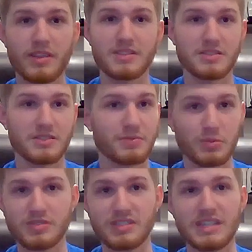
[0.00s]
that's a
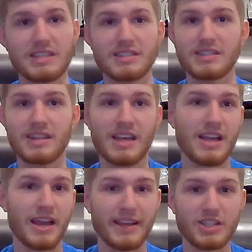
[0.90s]
full season
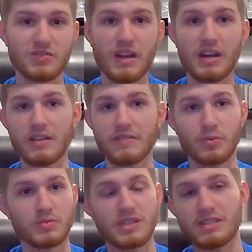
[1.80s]
in Xfinity,
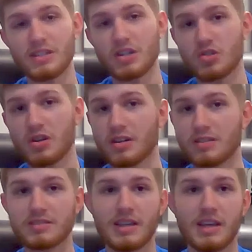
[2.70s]
full season in
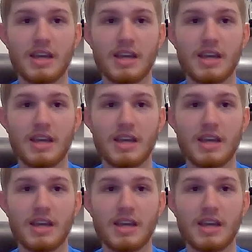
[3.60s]
trucks.